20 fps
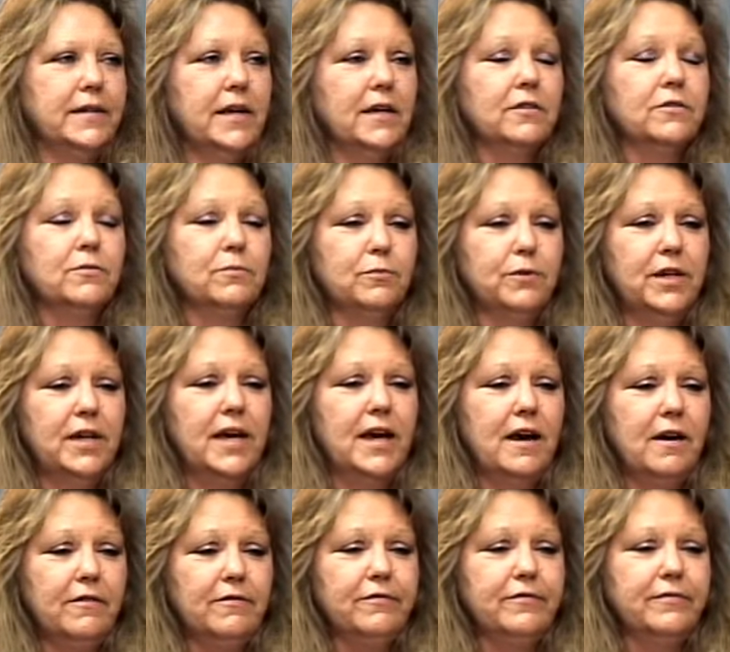yes, we
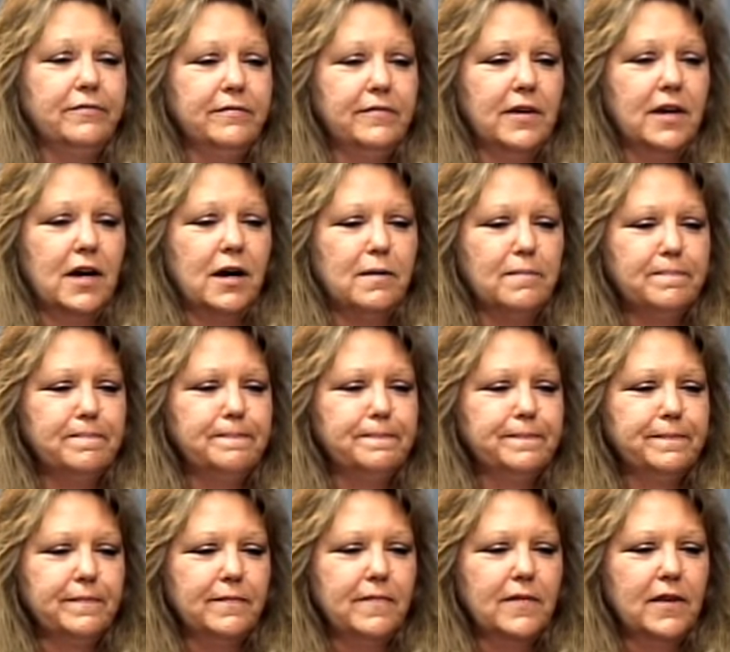have um,
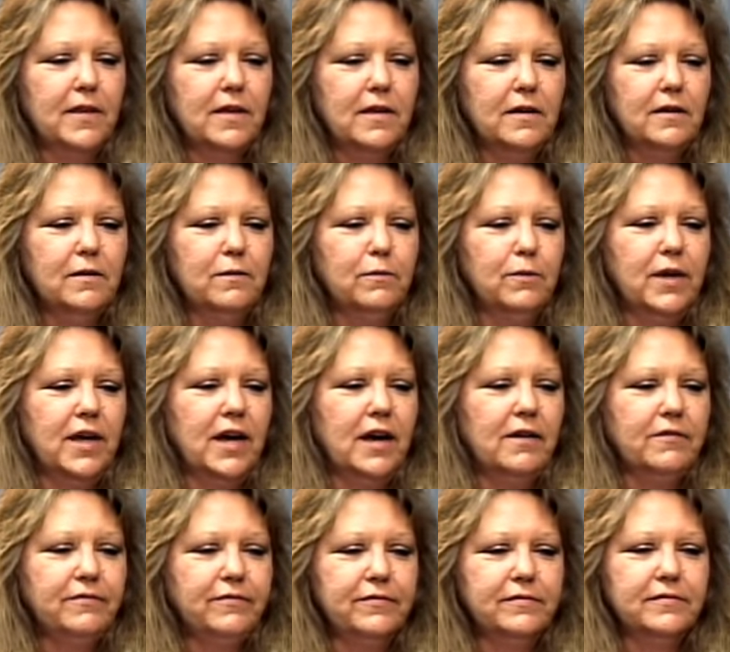we
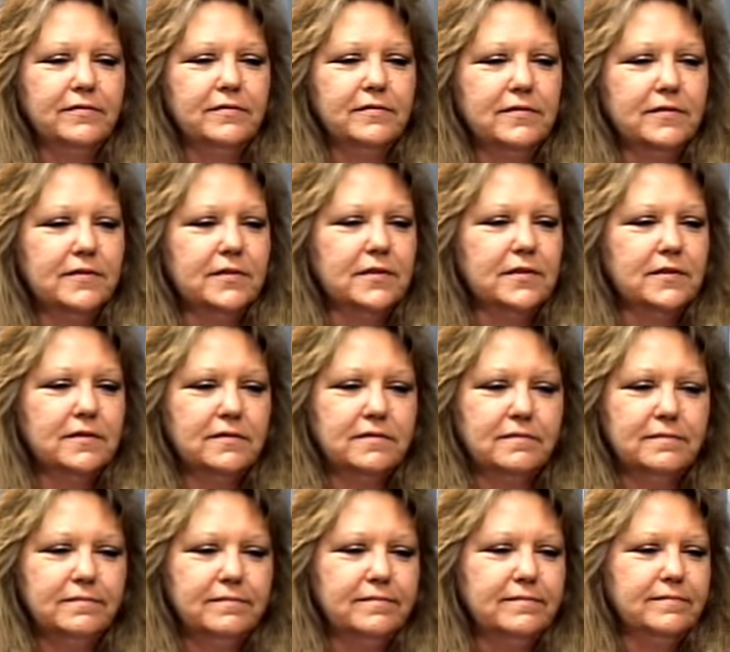have
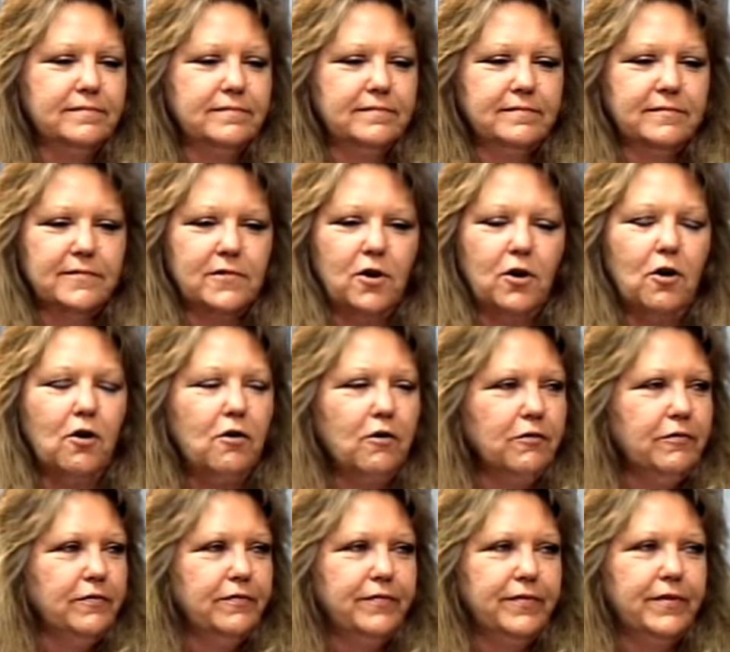
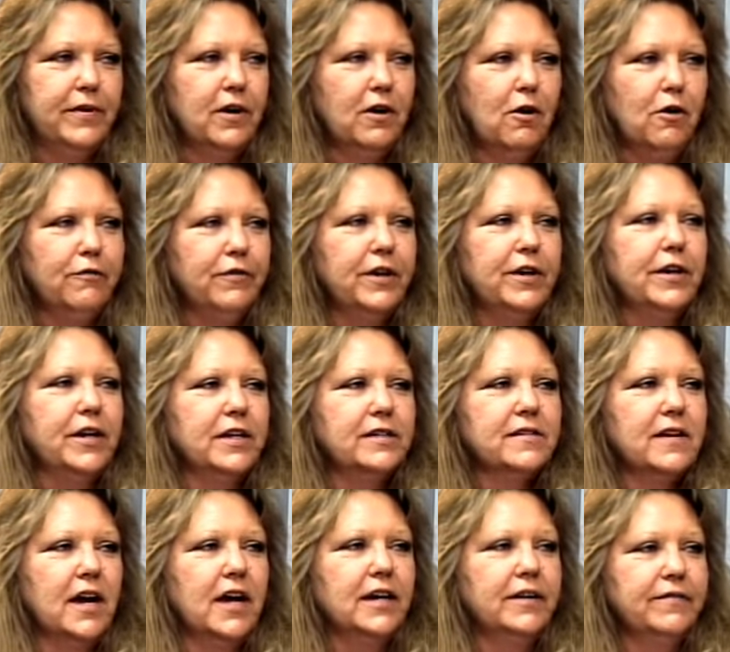all all various
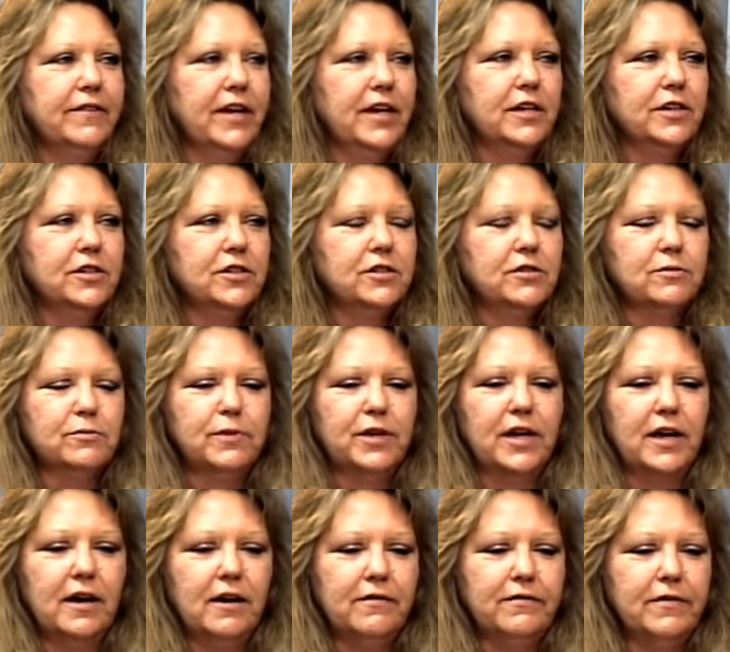kind of ages. We
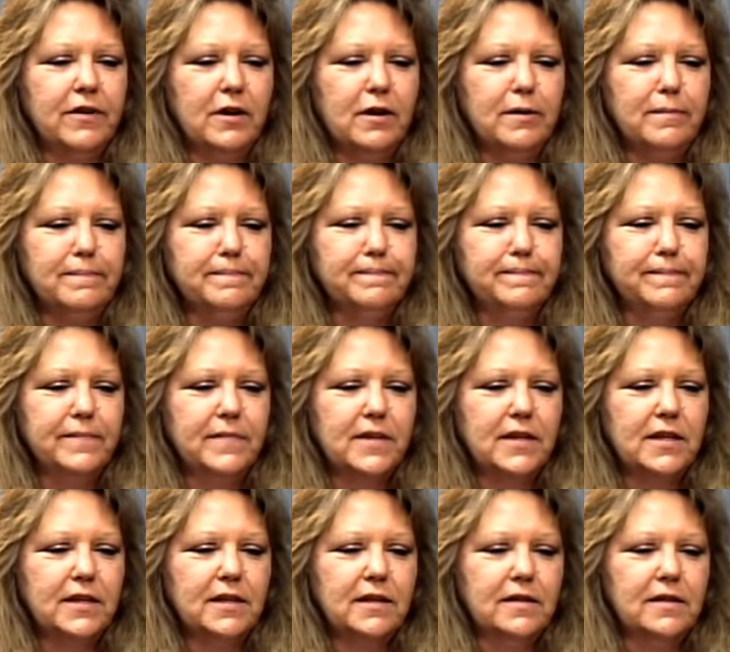have um,
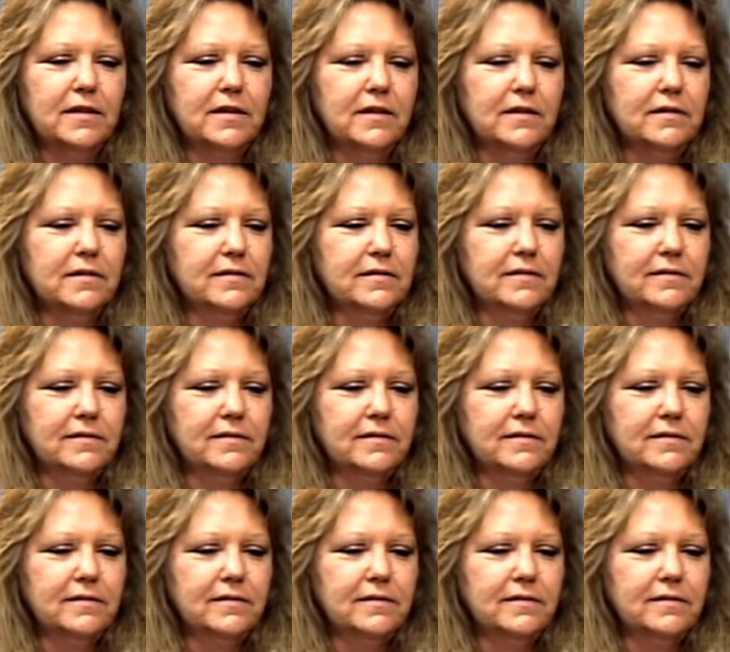uh,